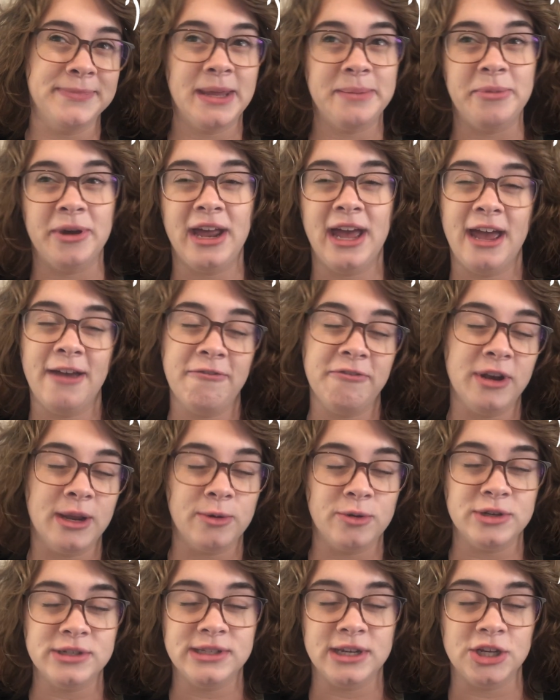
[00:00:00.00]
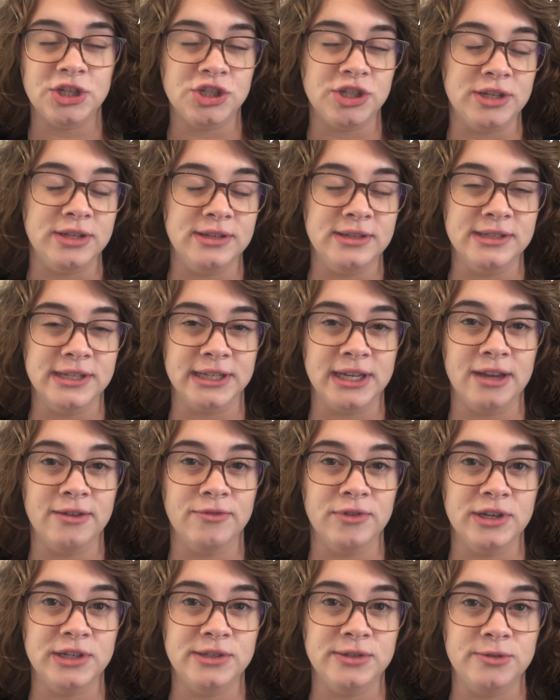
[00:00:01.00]
about half an hour sessions like
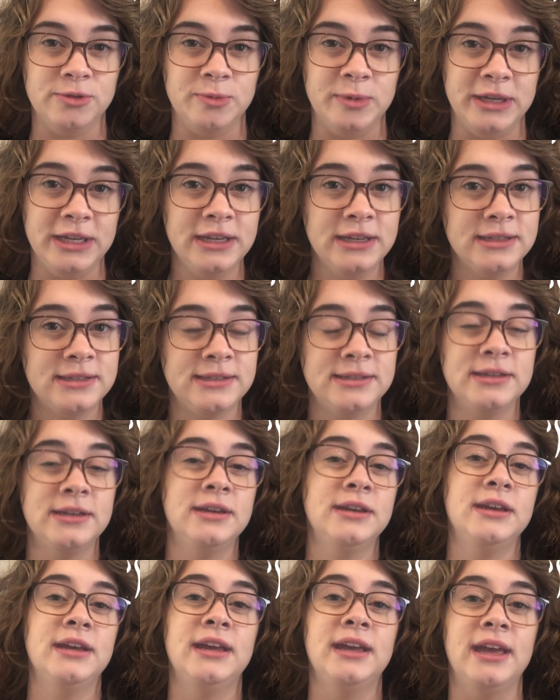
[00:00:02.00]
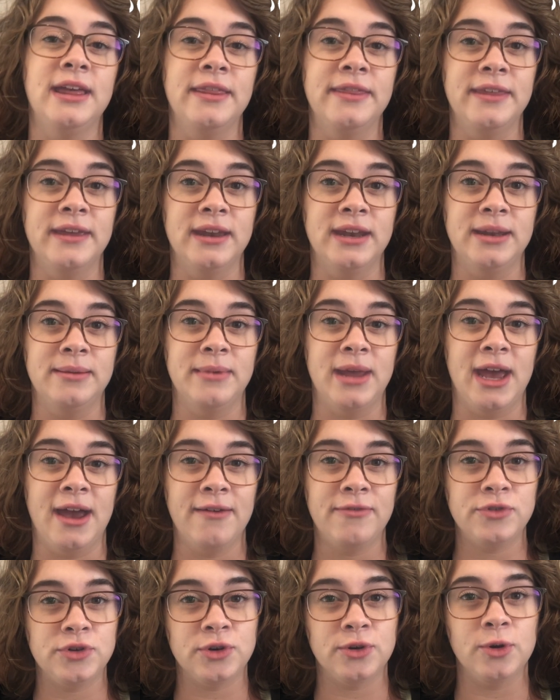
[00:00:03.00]
every 2 weeks. And then
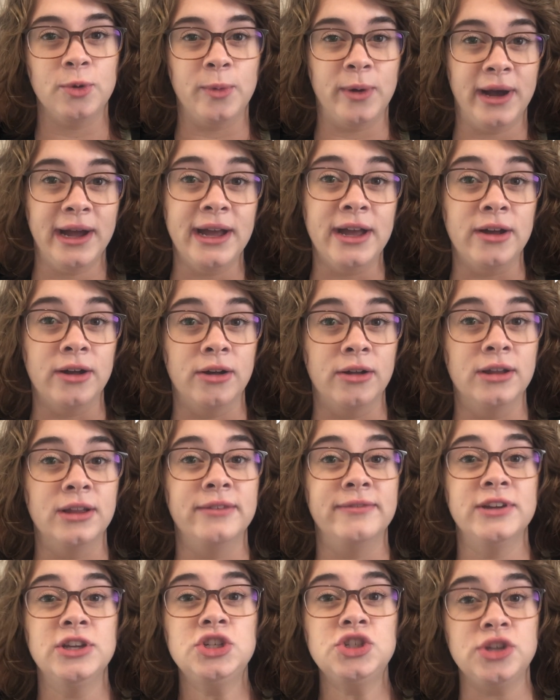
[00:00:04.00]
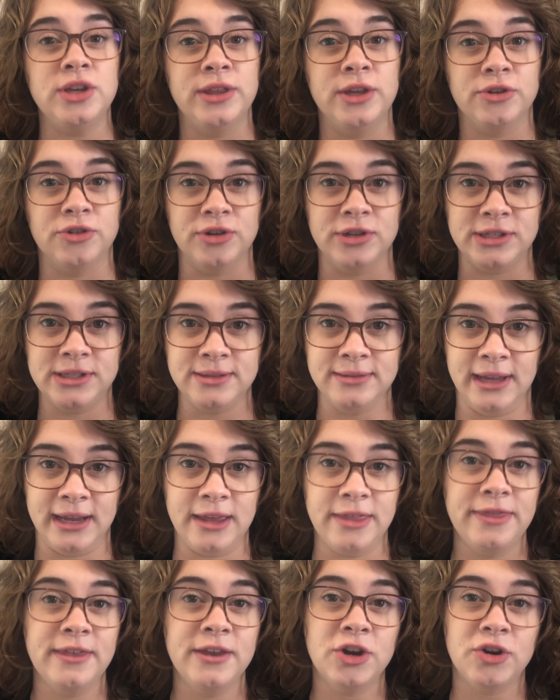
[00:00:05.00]
after a while, eventually they're just
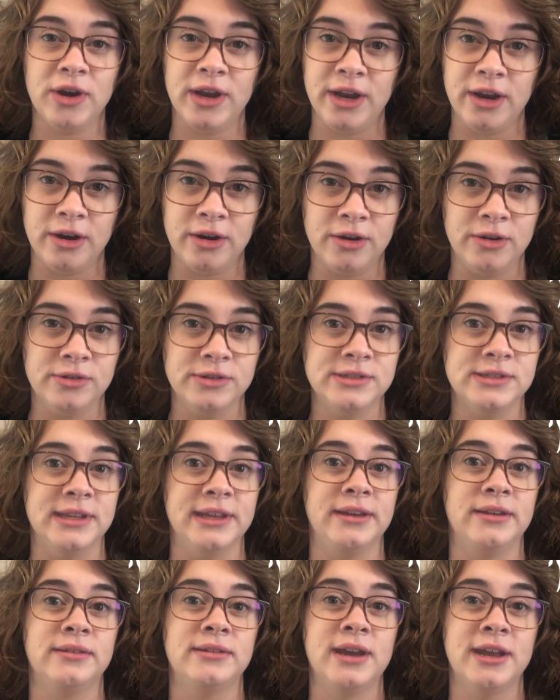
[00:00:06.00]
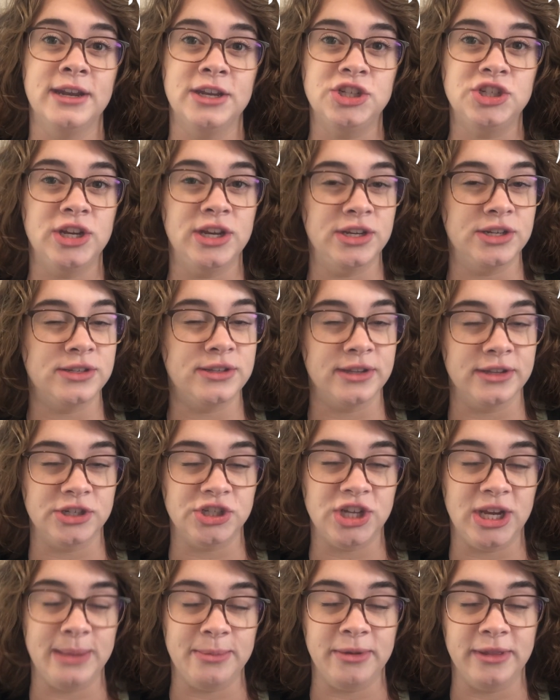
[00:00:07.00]
like thinner hairs. They kind of change the
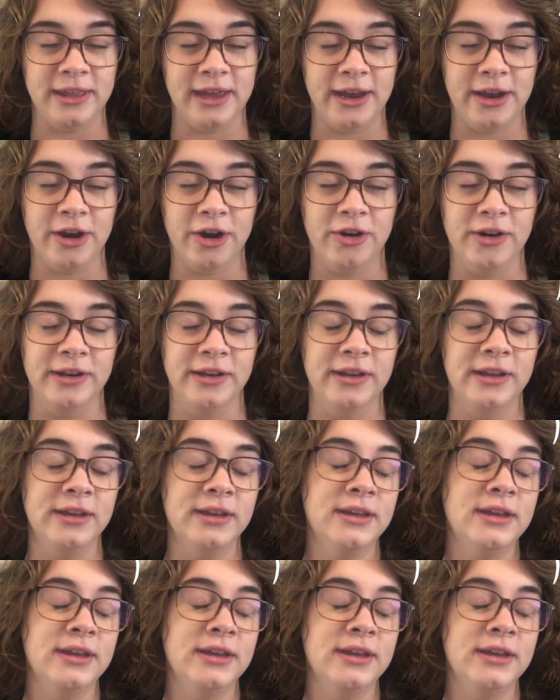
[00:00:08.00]
shape of the hair and